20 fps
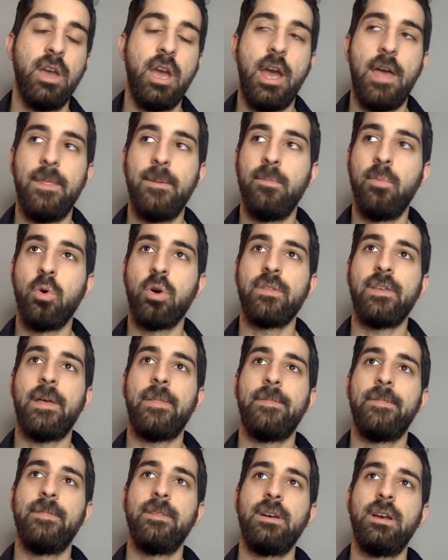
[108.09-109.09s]
and the more
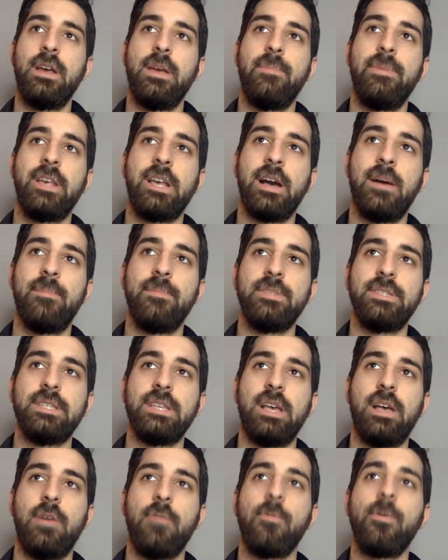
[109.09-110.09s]
that it becomes
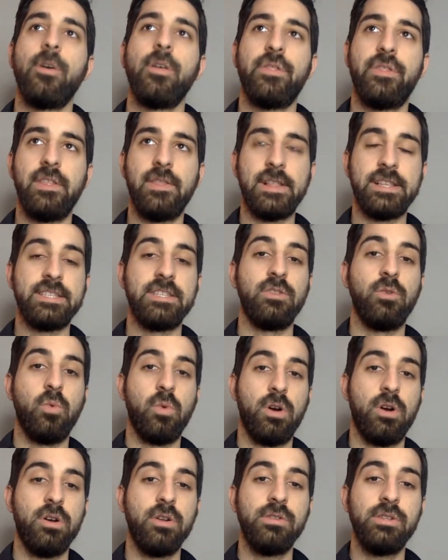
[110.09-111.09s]
a real thing that's in the
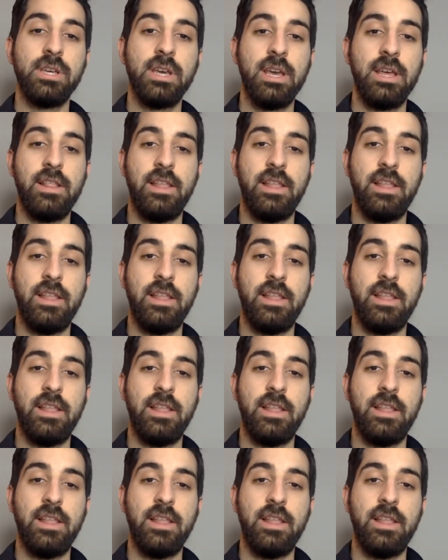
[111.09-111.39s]
world,